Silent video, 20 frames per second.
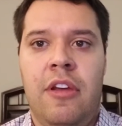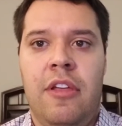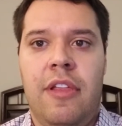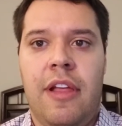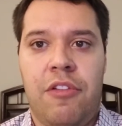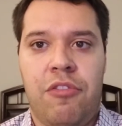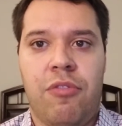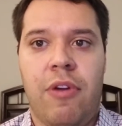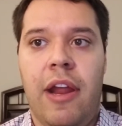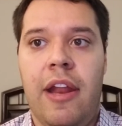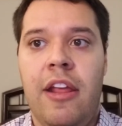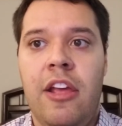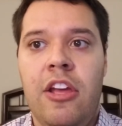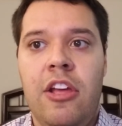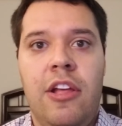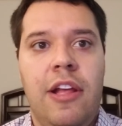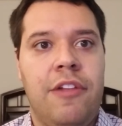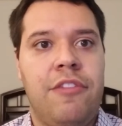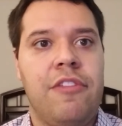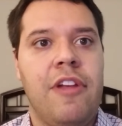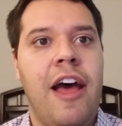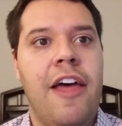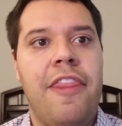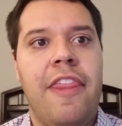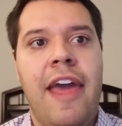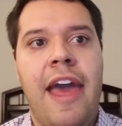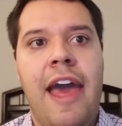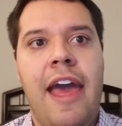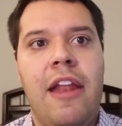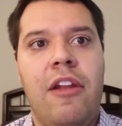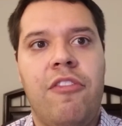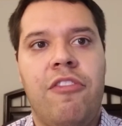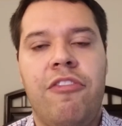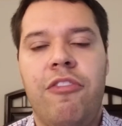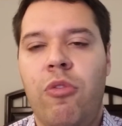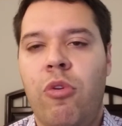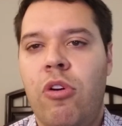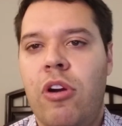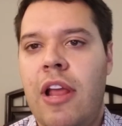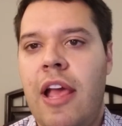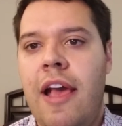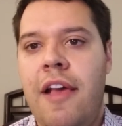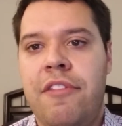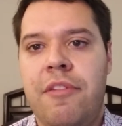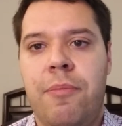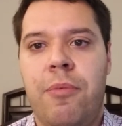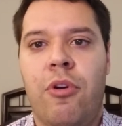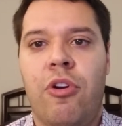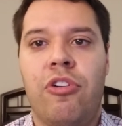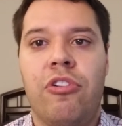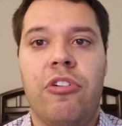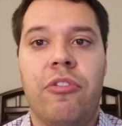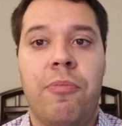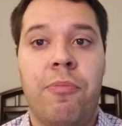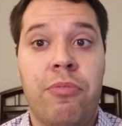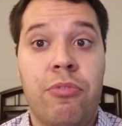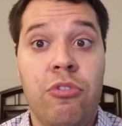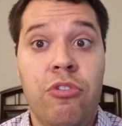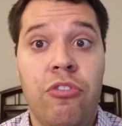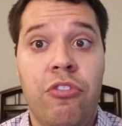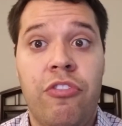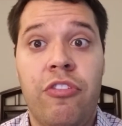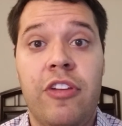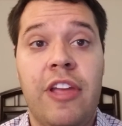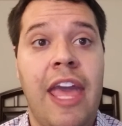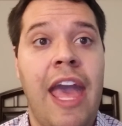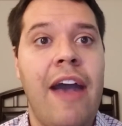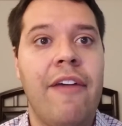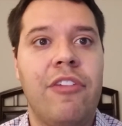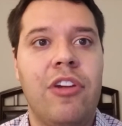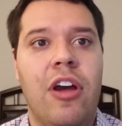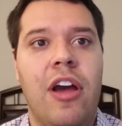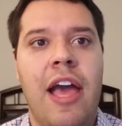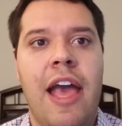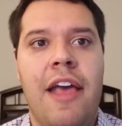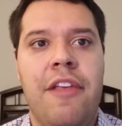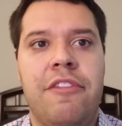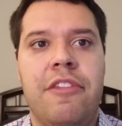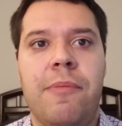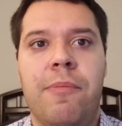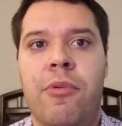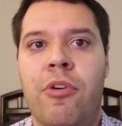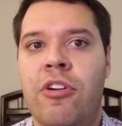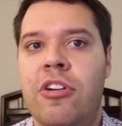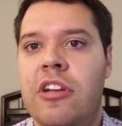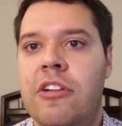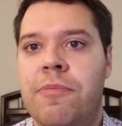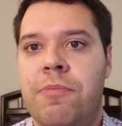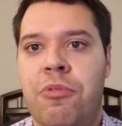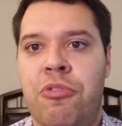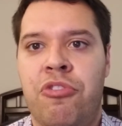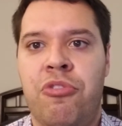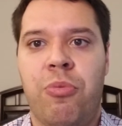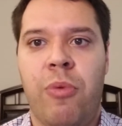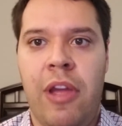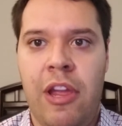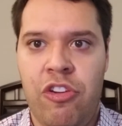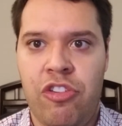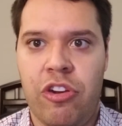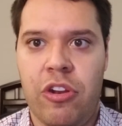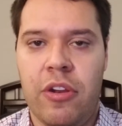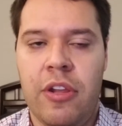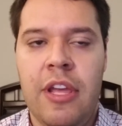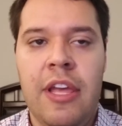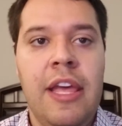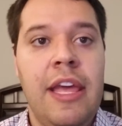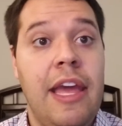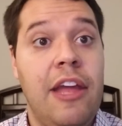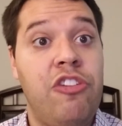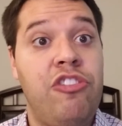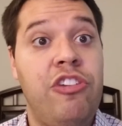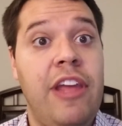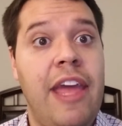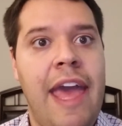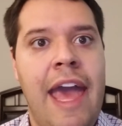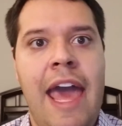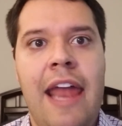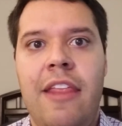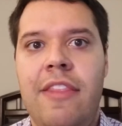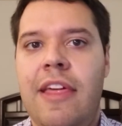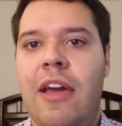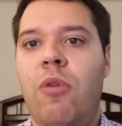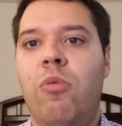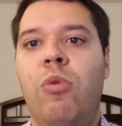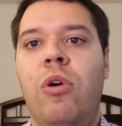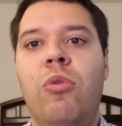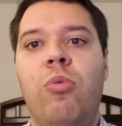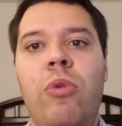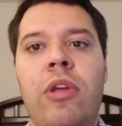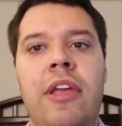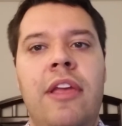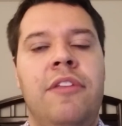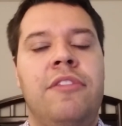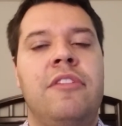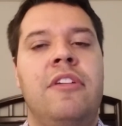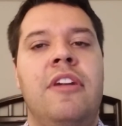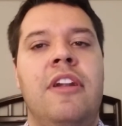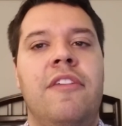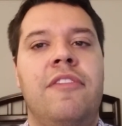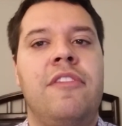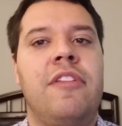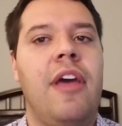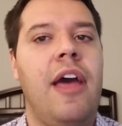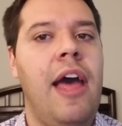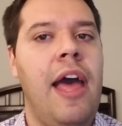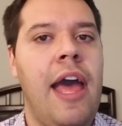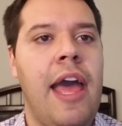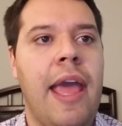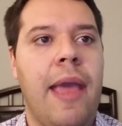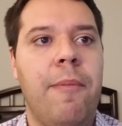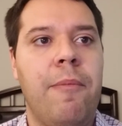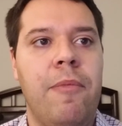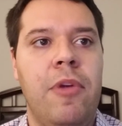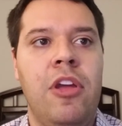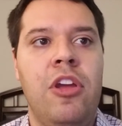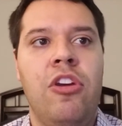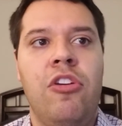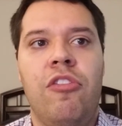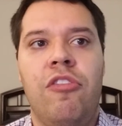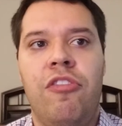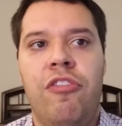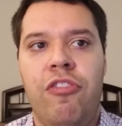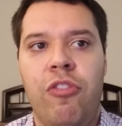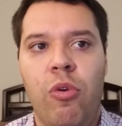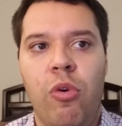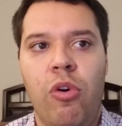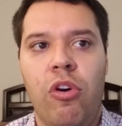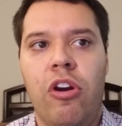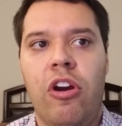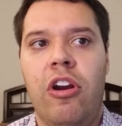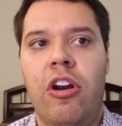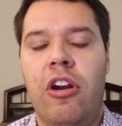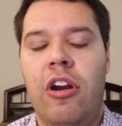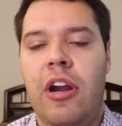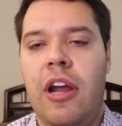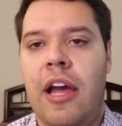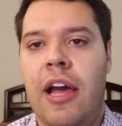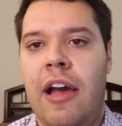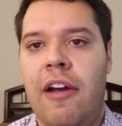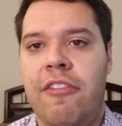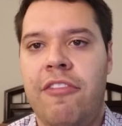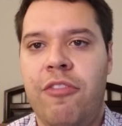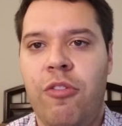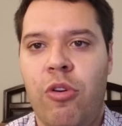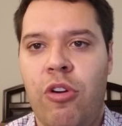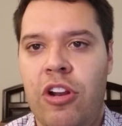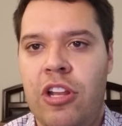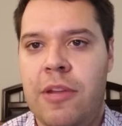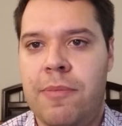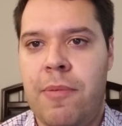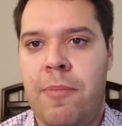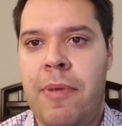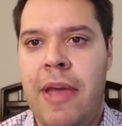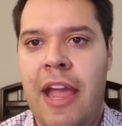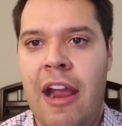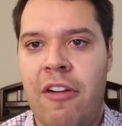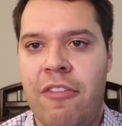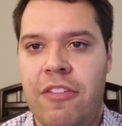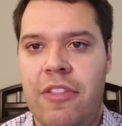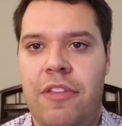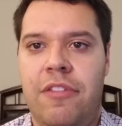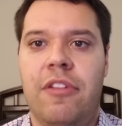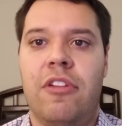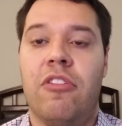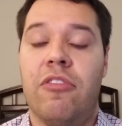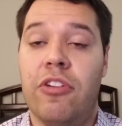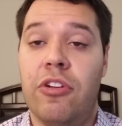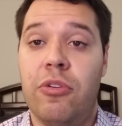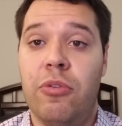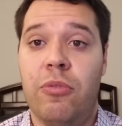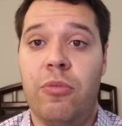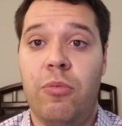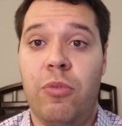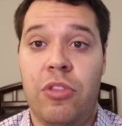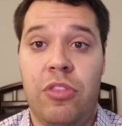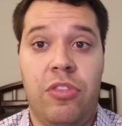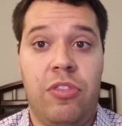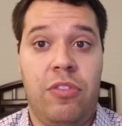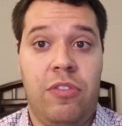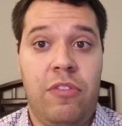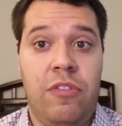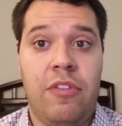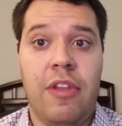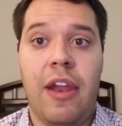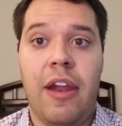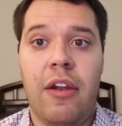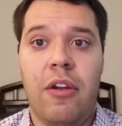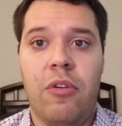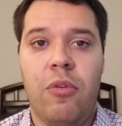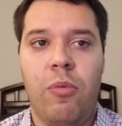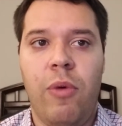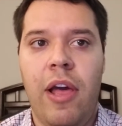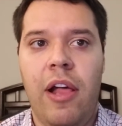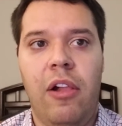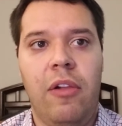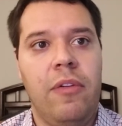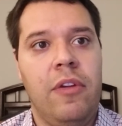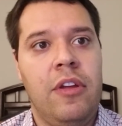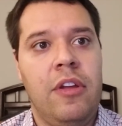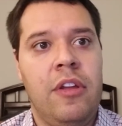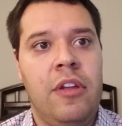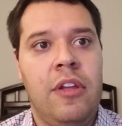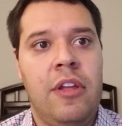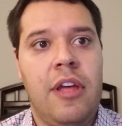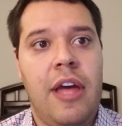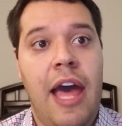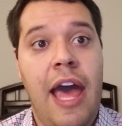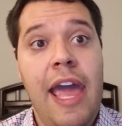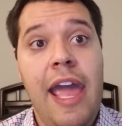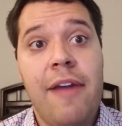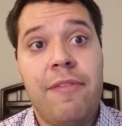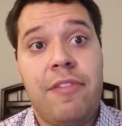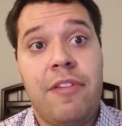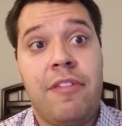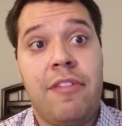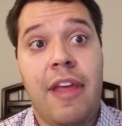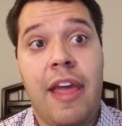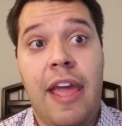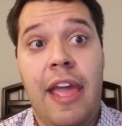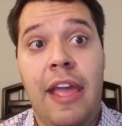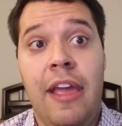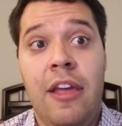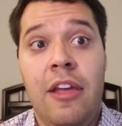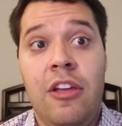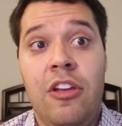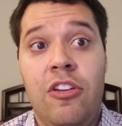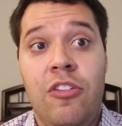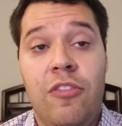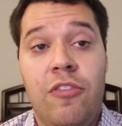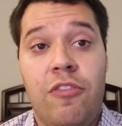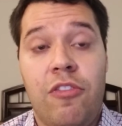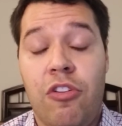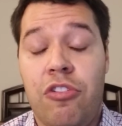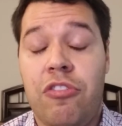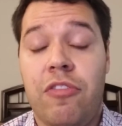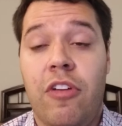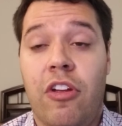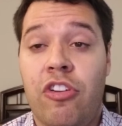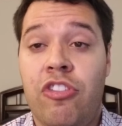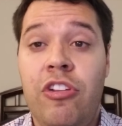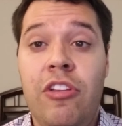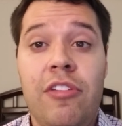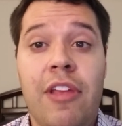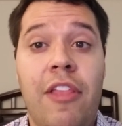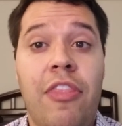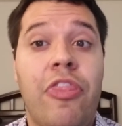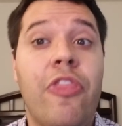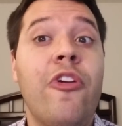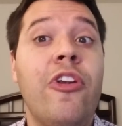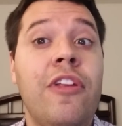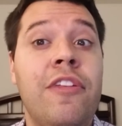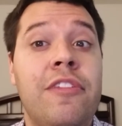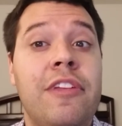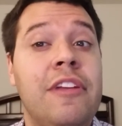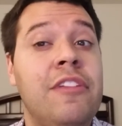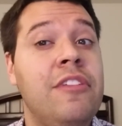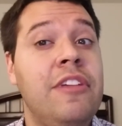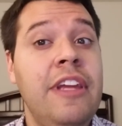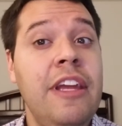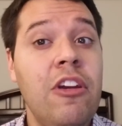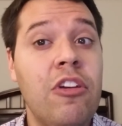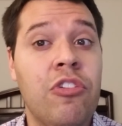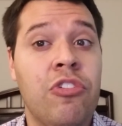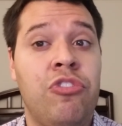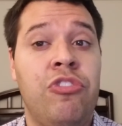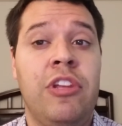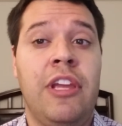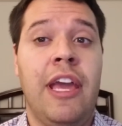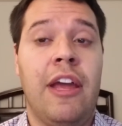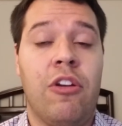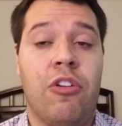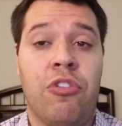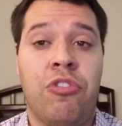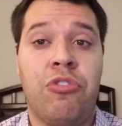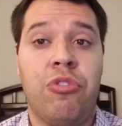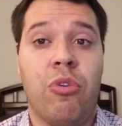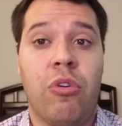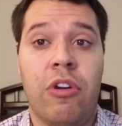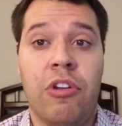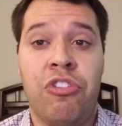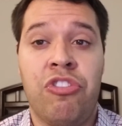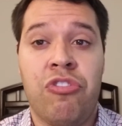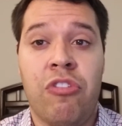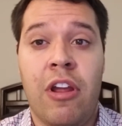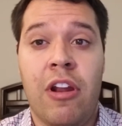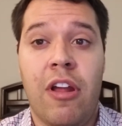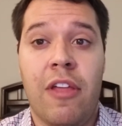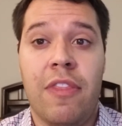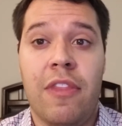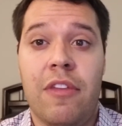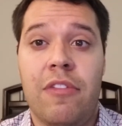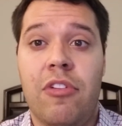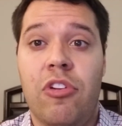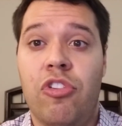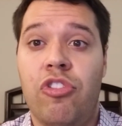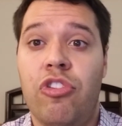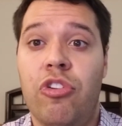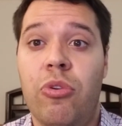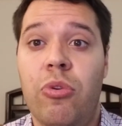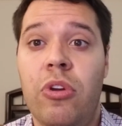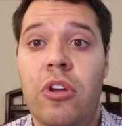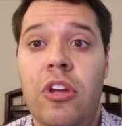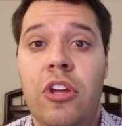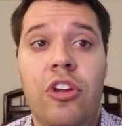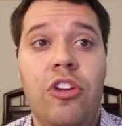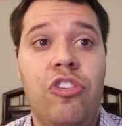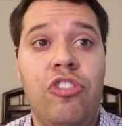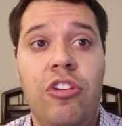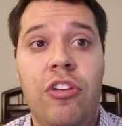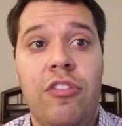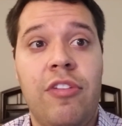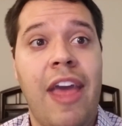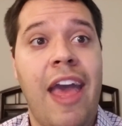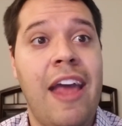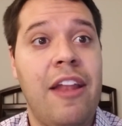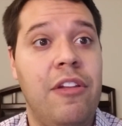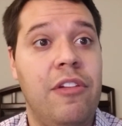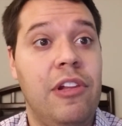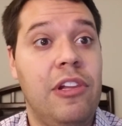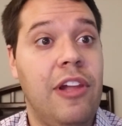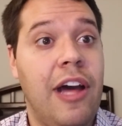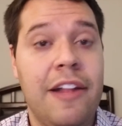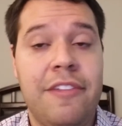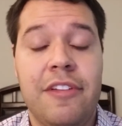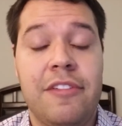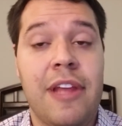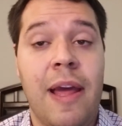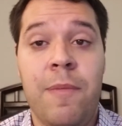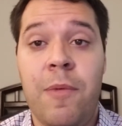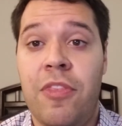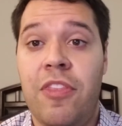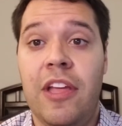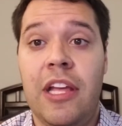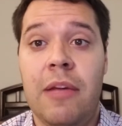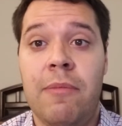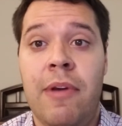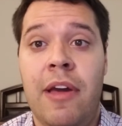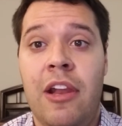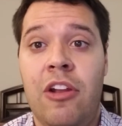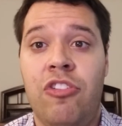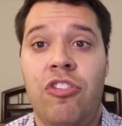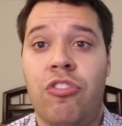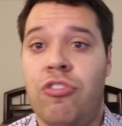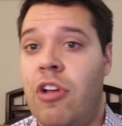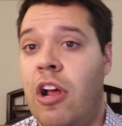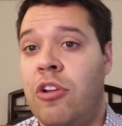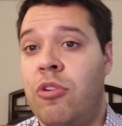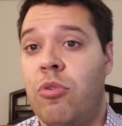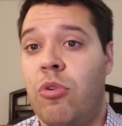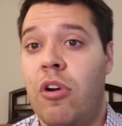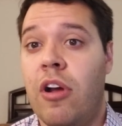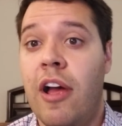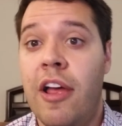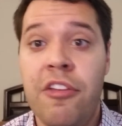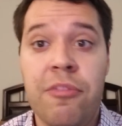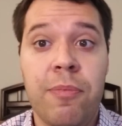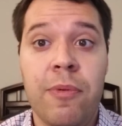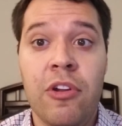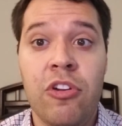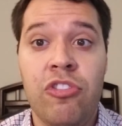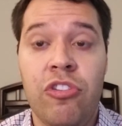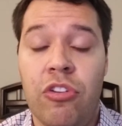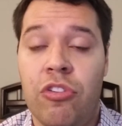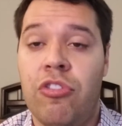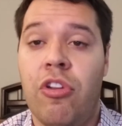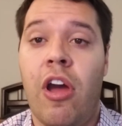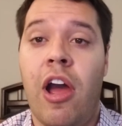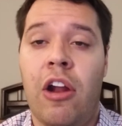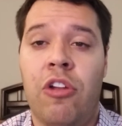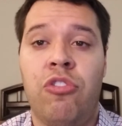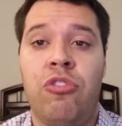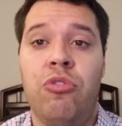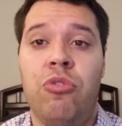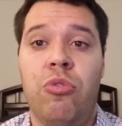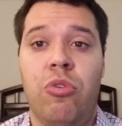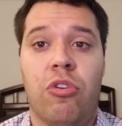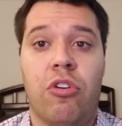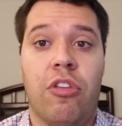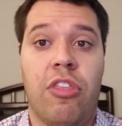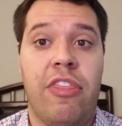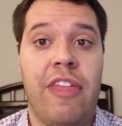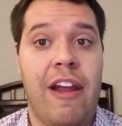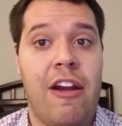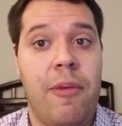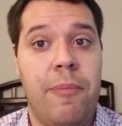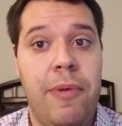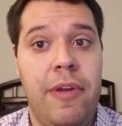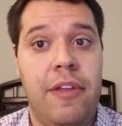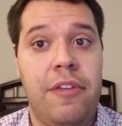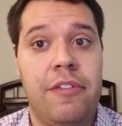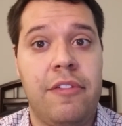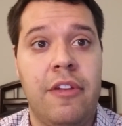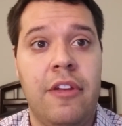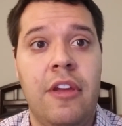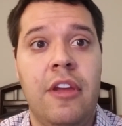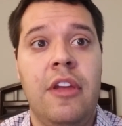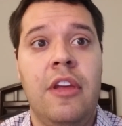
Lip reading: That's right. It's not that Ford has a burden of proof. Kavanaugh has the burden of persuasion. And she added that 1 week isn't enough time for Ford to prepare for this interview with the Senate. Well, I have to say, first of all, she's had 36 years to get her story straight on this issue. She's had lots of time to think about it. She's talked to her husband. She's talked to her therapist.